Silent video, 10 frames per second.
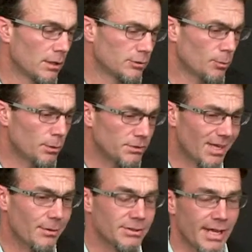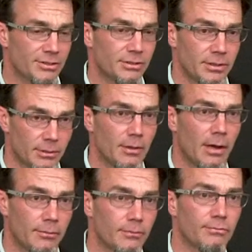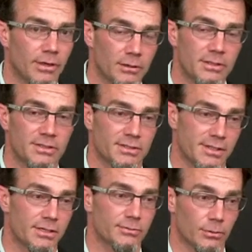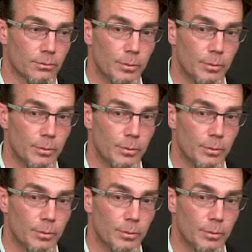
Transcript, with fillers: So Blue Sky was actually uh, fairly successful.